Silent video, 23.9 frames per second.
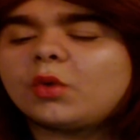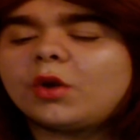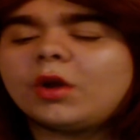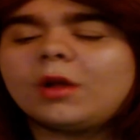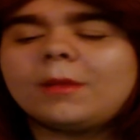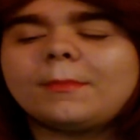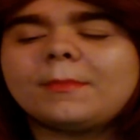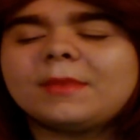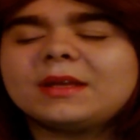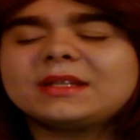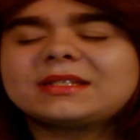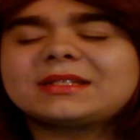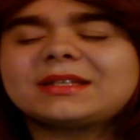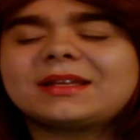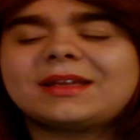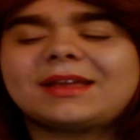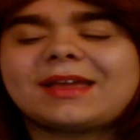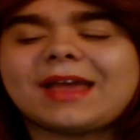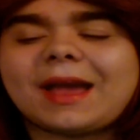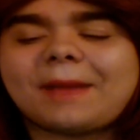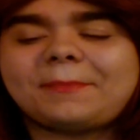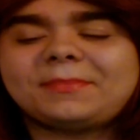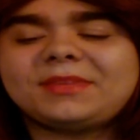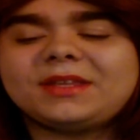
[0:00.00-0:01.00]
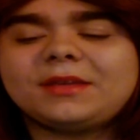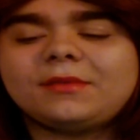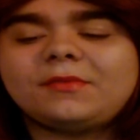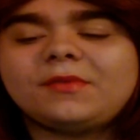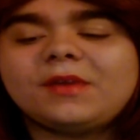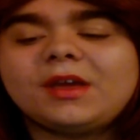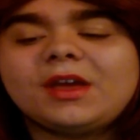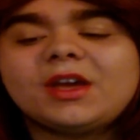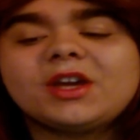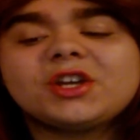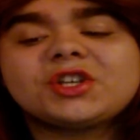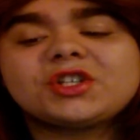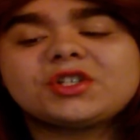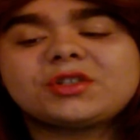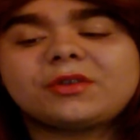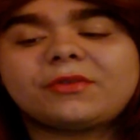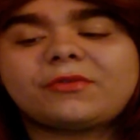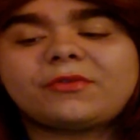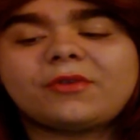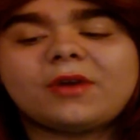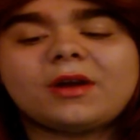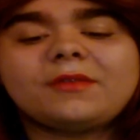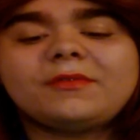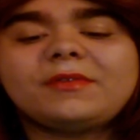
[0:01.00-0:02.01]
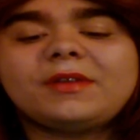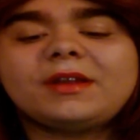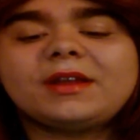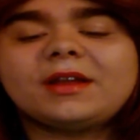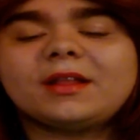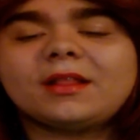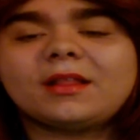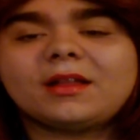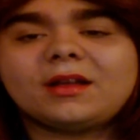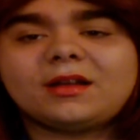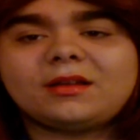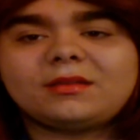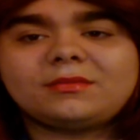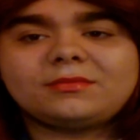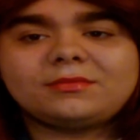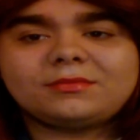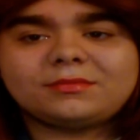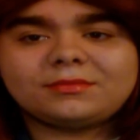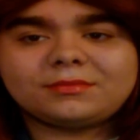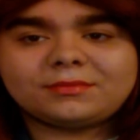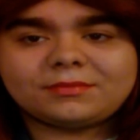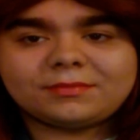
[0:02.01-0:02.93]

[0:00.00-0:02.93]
royal musk captive, chiffon vanilla.